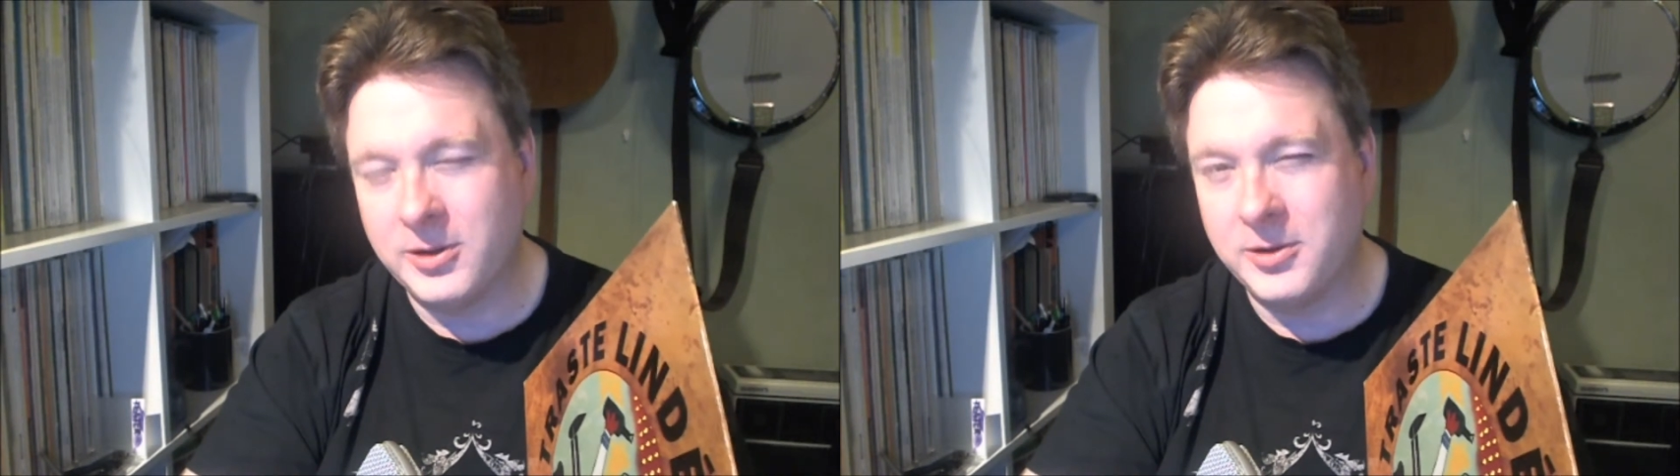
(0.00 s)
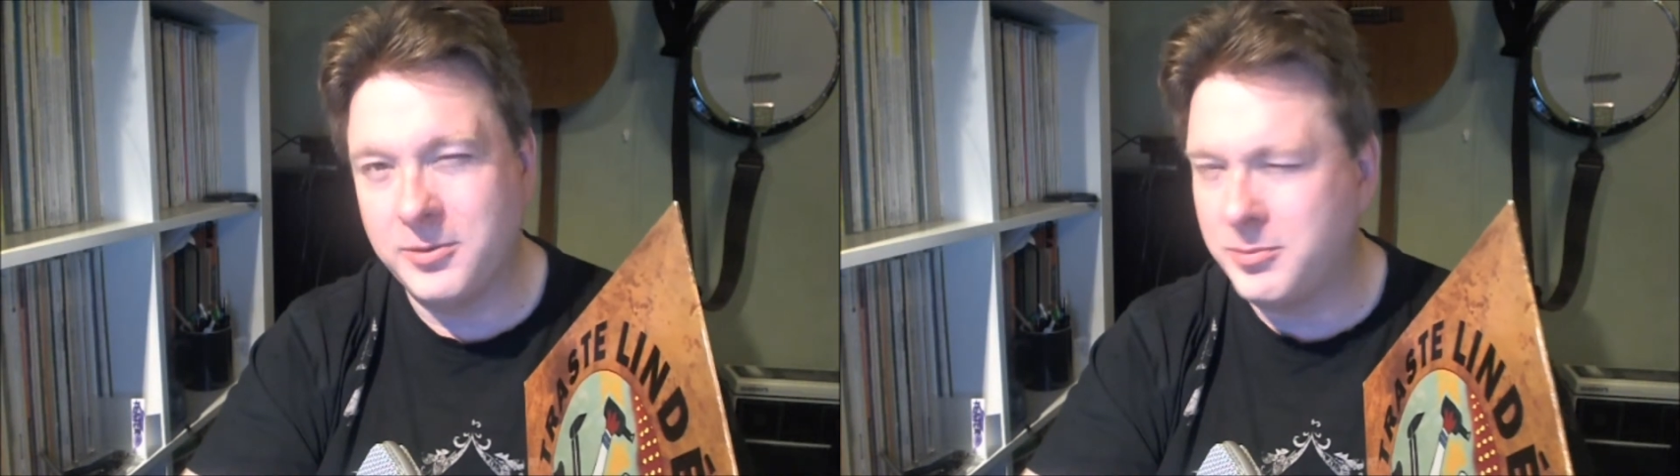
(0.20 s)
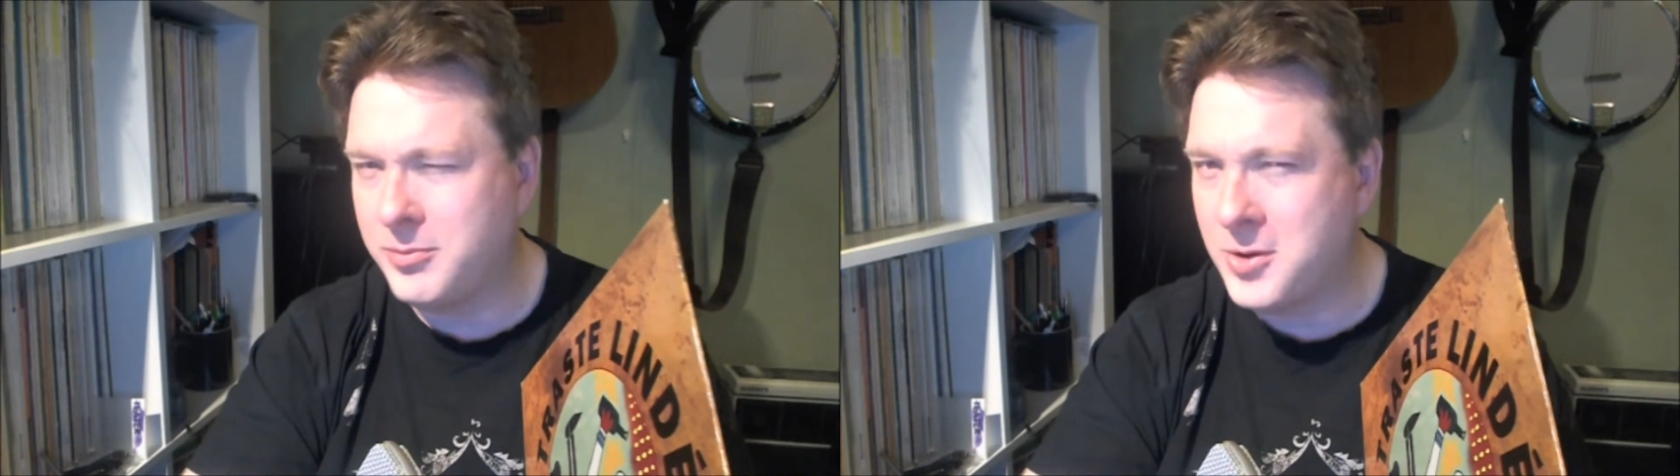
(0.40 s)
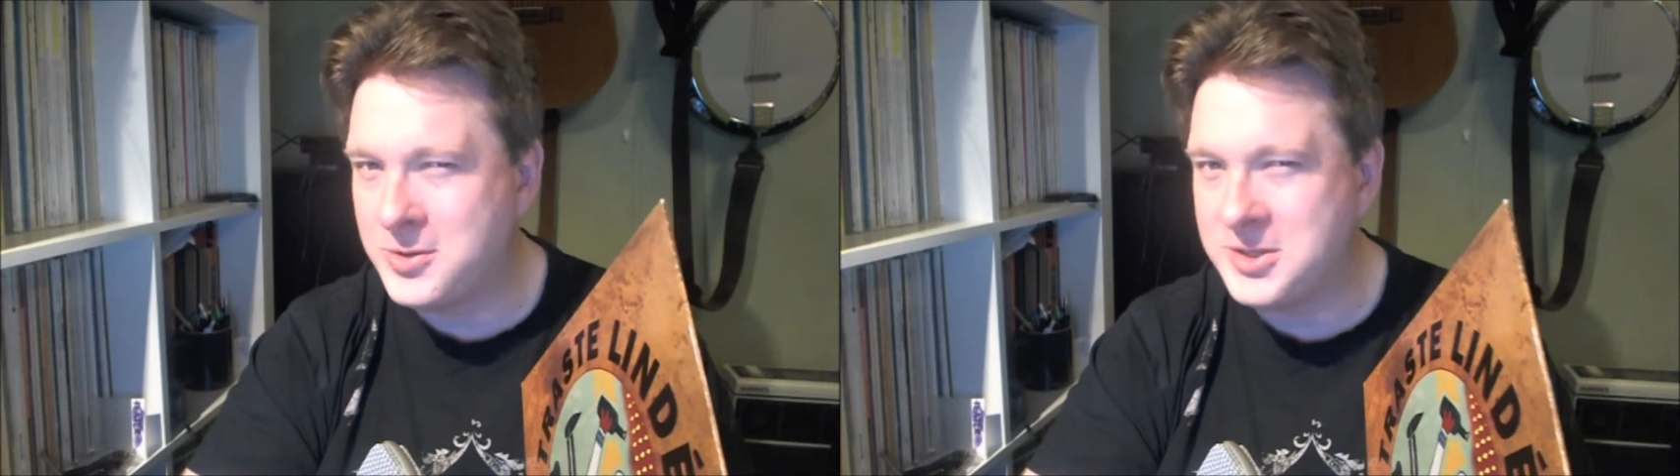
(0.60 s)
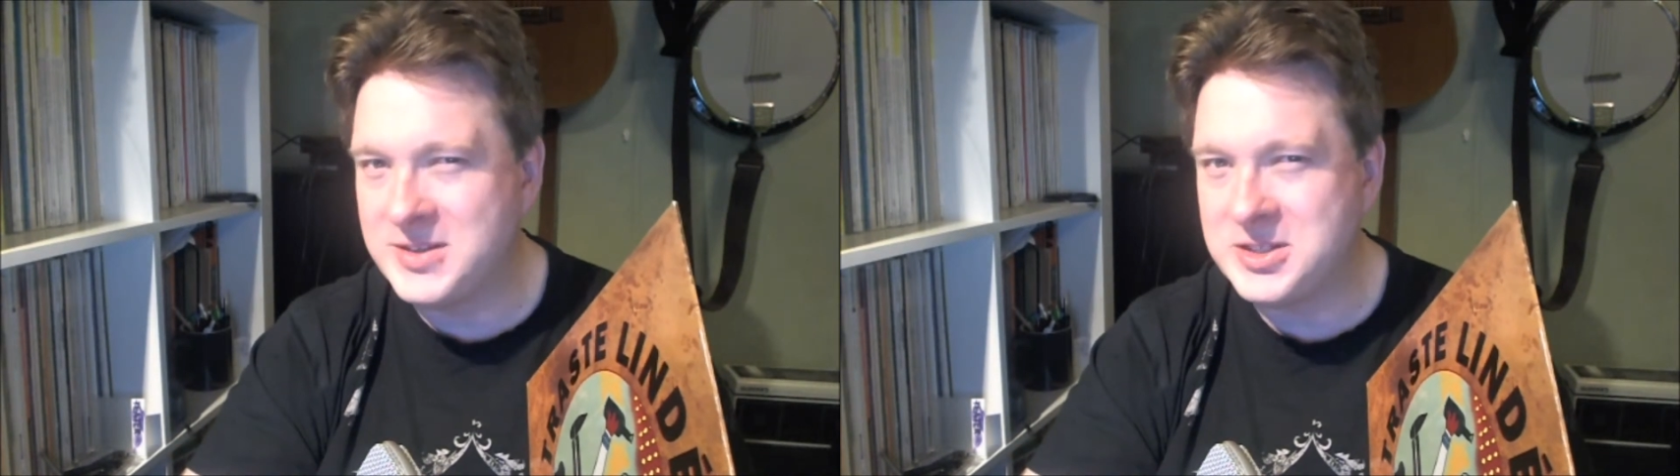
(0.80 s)

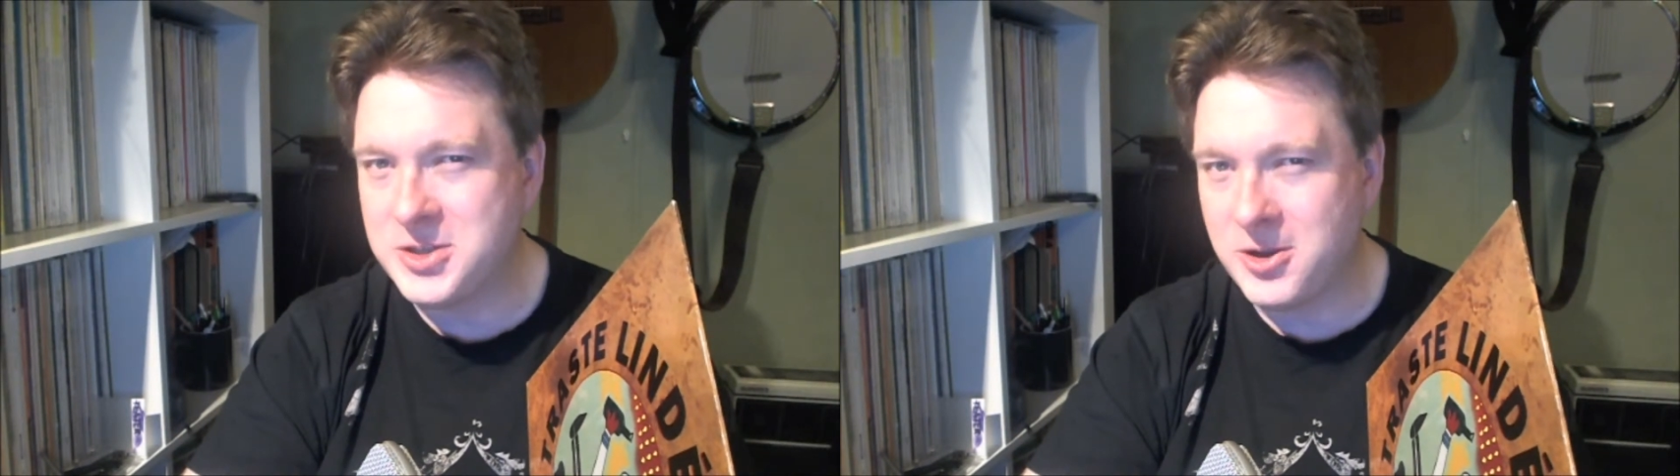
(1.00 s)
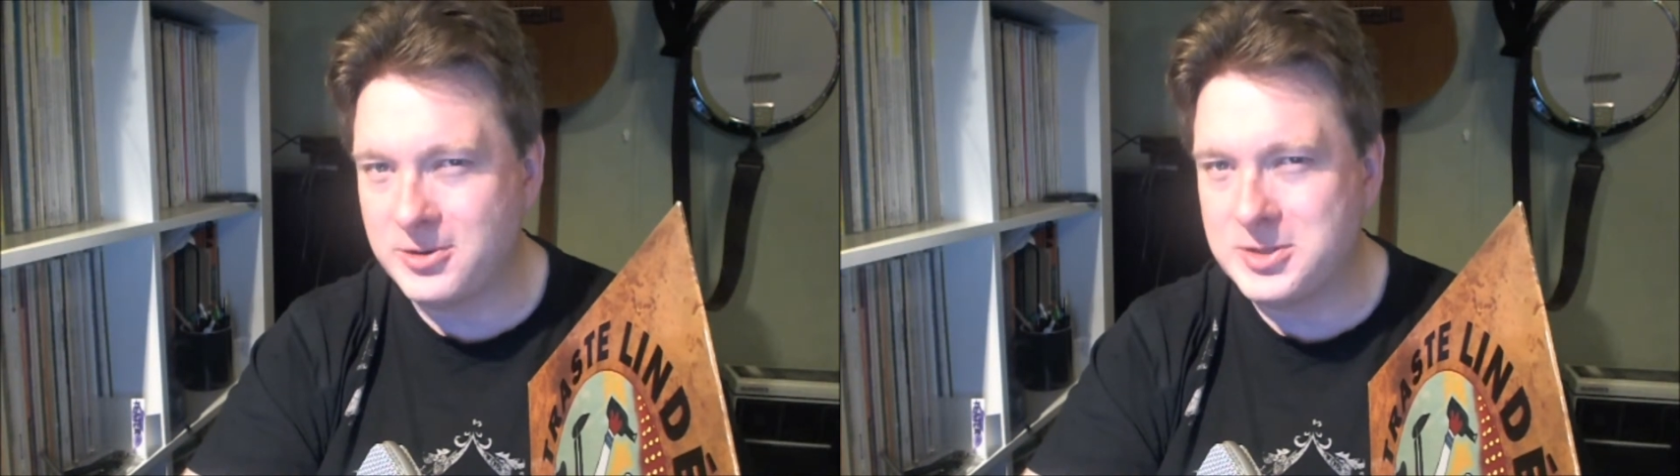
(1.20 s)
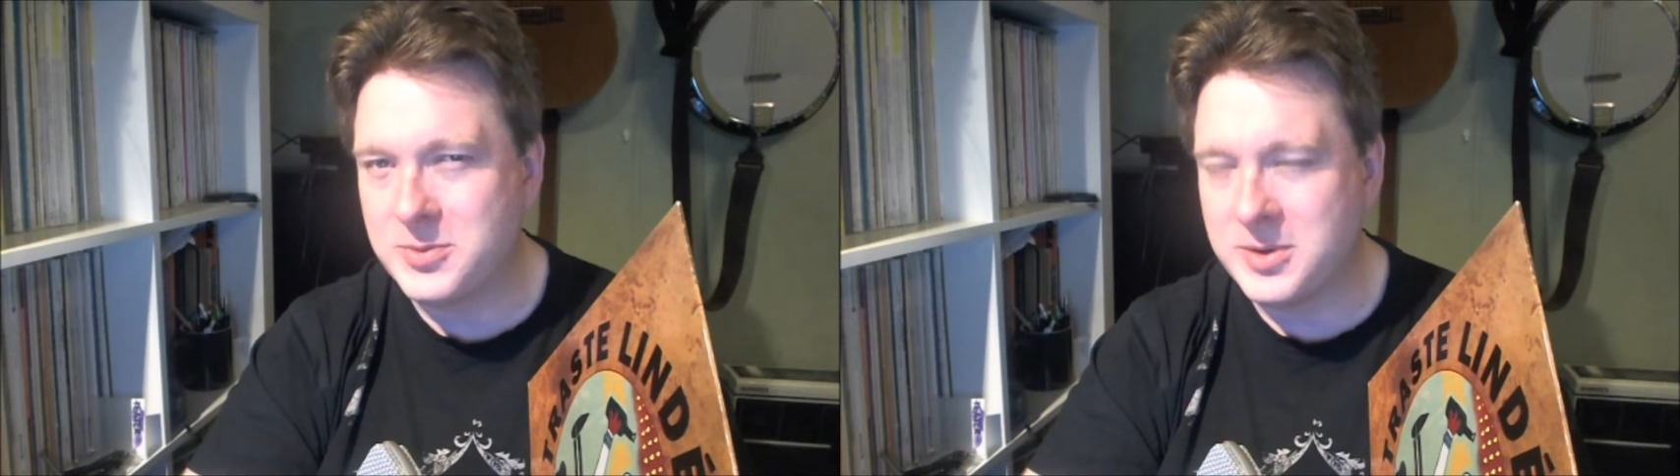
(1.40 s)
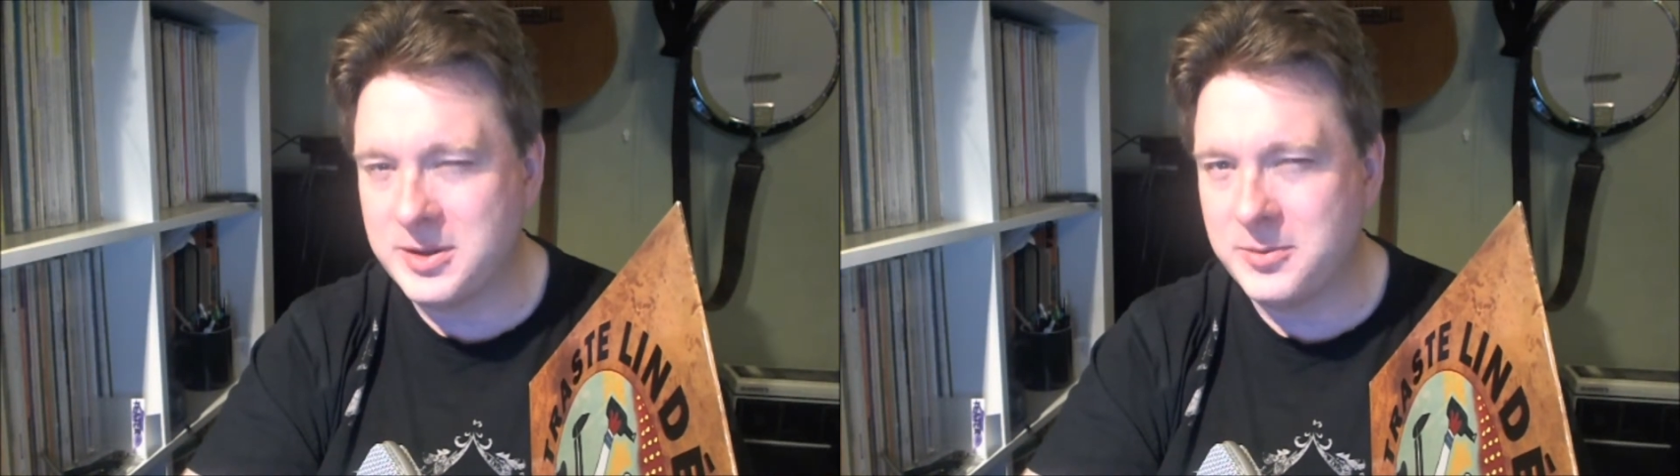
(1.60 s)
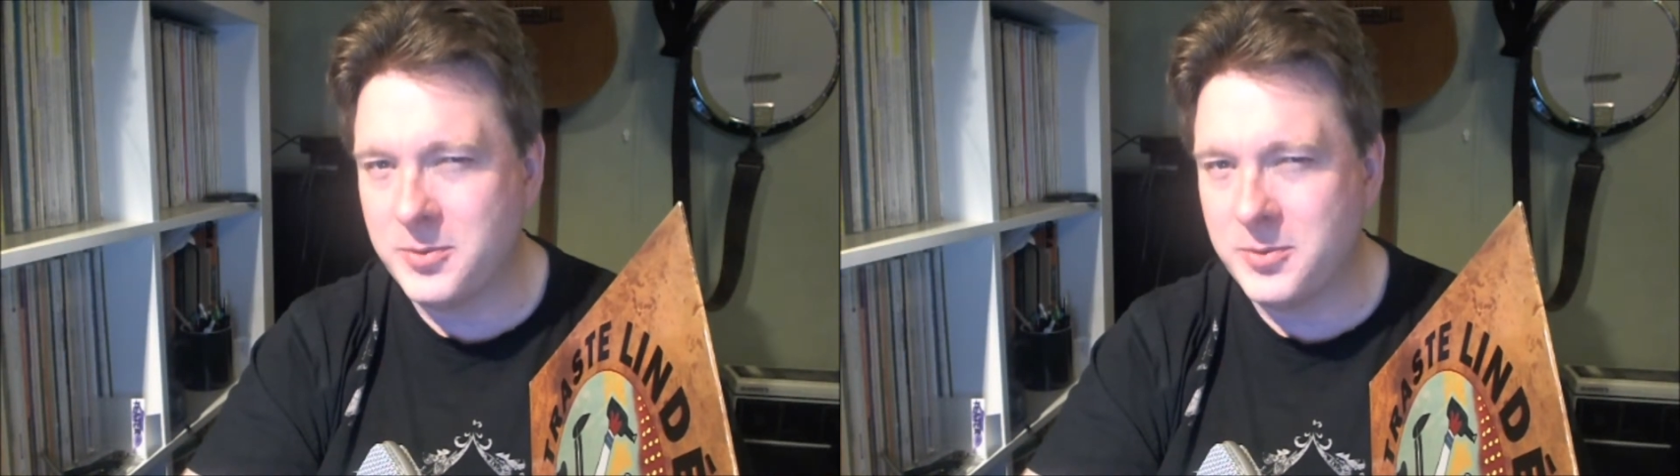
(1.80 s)
Most of his songs were